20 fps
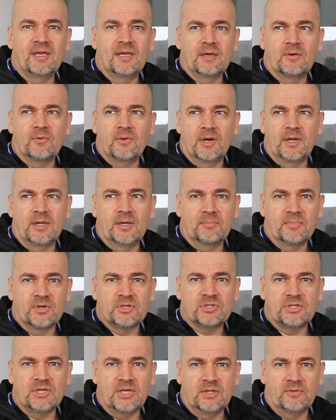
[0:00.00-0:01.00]
equally
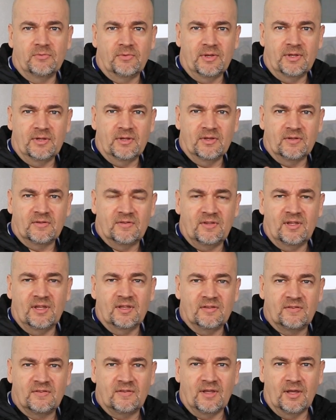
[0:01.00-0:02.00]
machined with
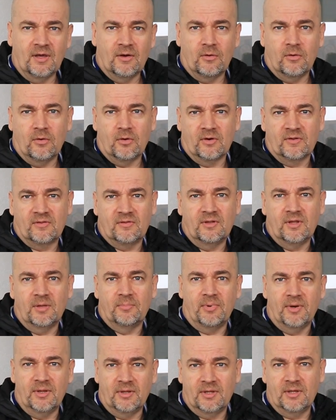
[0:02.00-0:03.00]
CNC or 3D
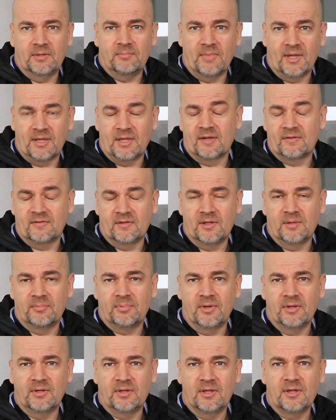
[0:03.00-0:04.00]
printed, metal 3D
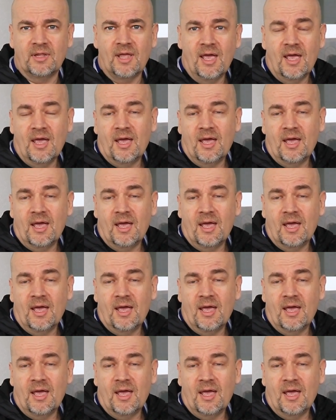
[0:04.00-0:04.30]
printed,